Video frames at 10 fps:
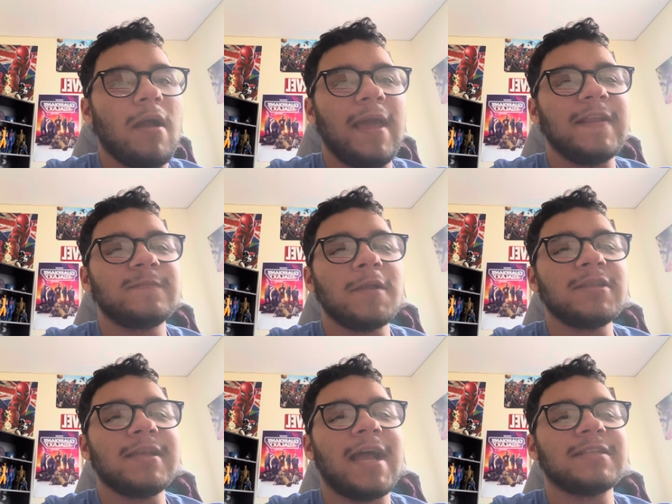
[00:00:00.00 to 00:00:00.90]
and
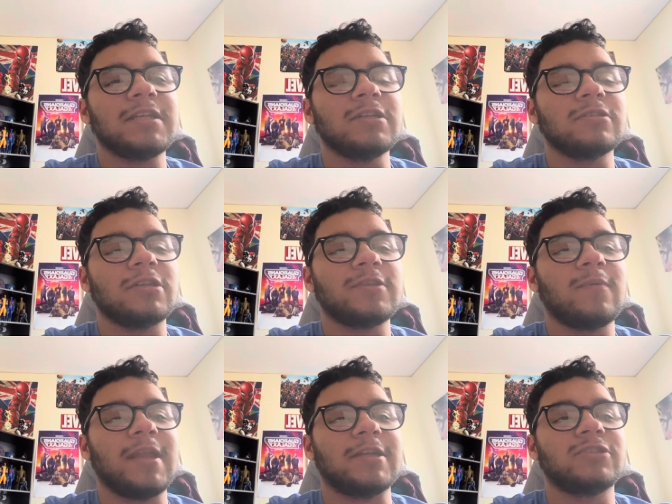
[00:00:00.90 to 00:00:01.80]
especially casting
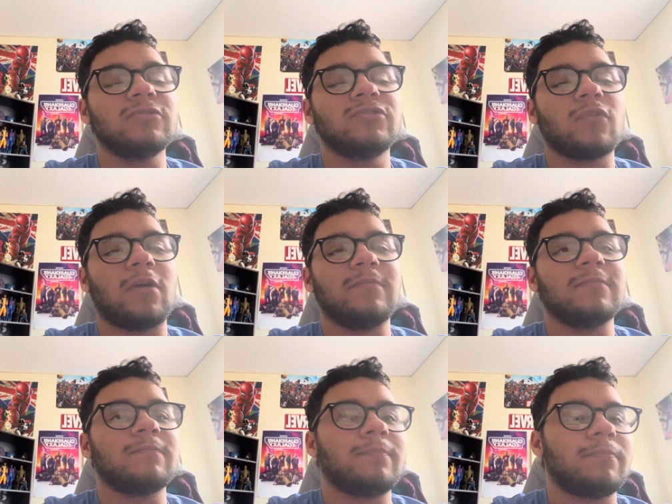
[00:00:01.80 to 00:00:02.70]
someone like Sue Storm,
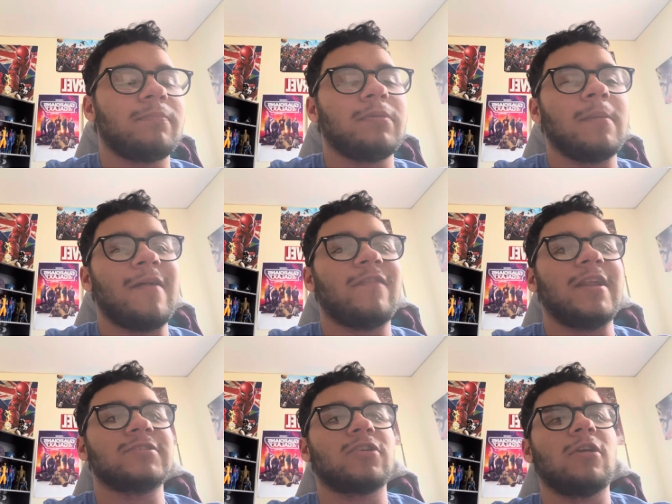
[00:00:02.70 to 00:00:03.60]
played by
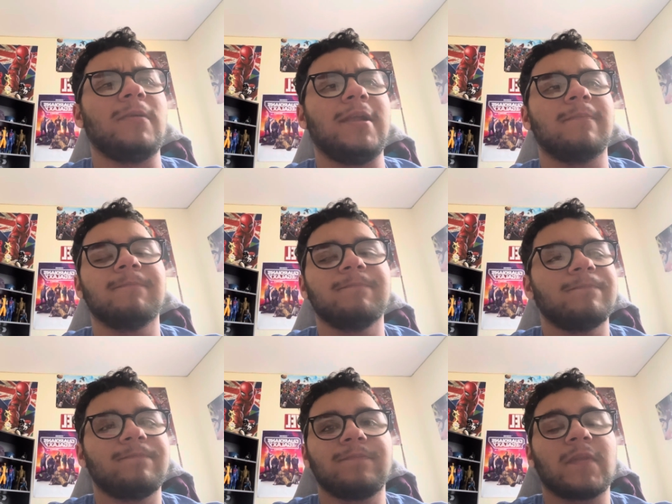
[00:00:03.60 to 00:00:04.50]
Vanessa Kirby.
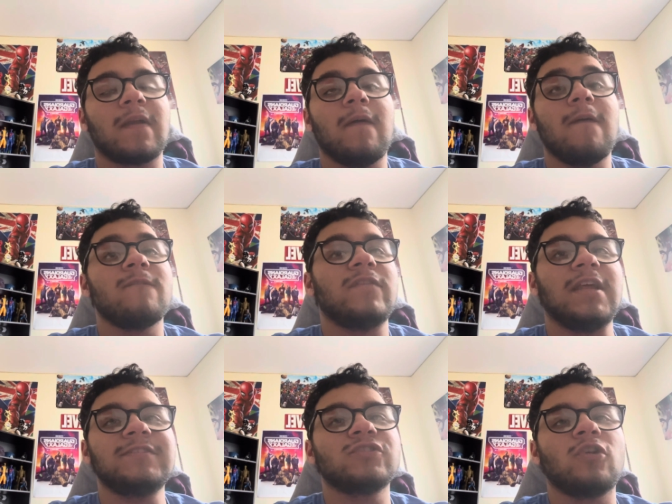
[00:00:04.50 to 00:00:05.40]

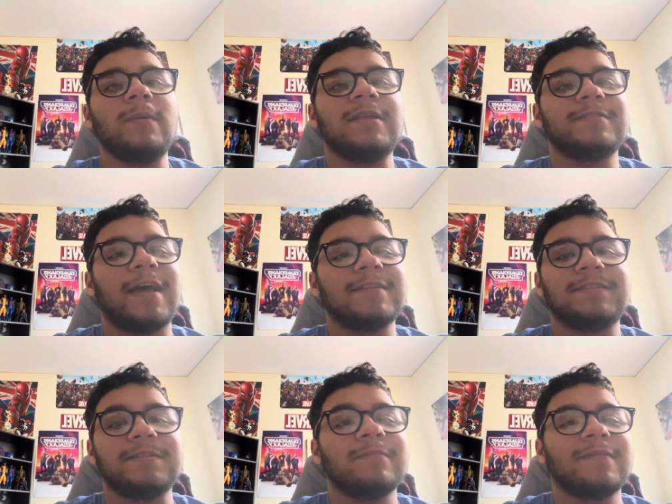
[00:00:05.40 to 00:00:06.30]
Vanessa Kirby does not
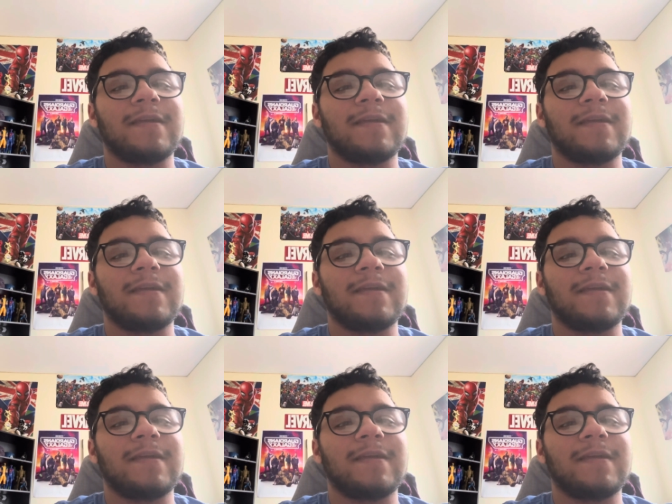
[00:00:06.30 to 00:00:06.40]
seem like